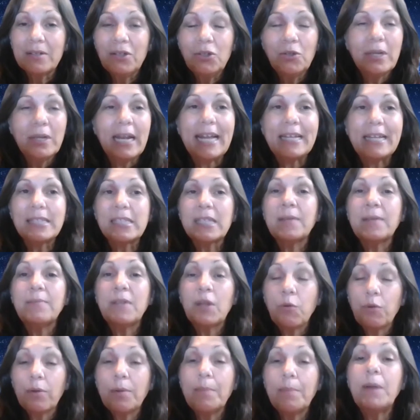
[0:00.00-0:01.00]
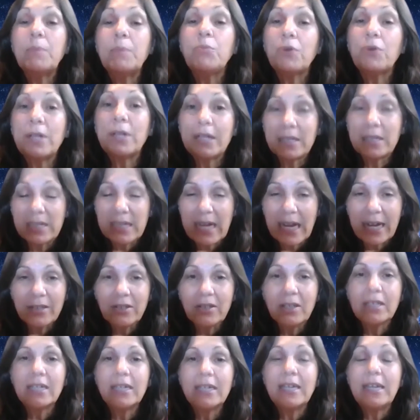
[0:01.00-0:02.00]
You can ask them, they remember it
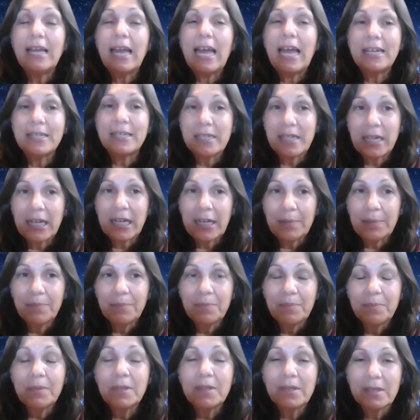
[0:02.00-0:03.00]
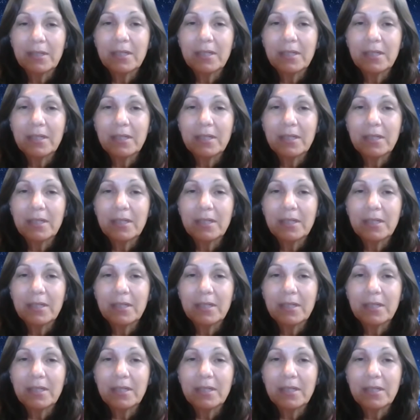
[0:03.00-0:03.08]
exactly as I am